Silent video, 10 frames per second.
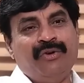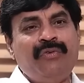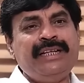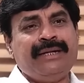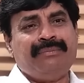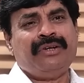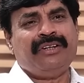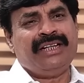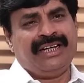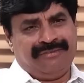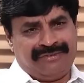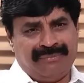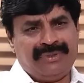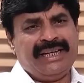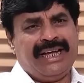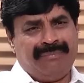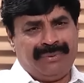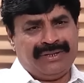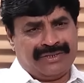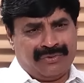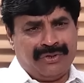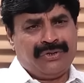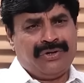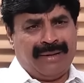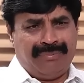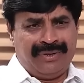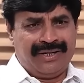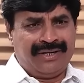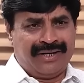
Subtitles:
let them nuve cheptav kada if something happen is going to happen.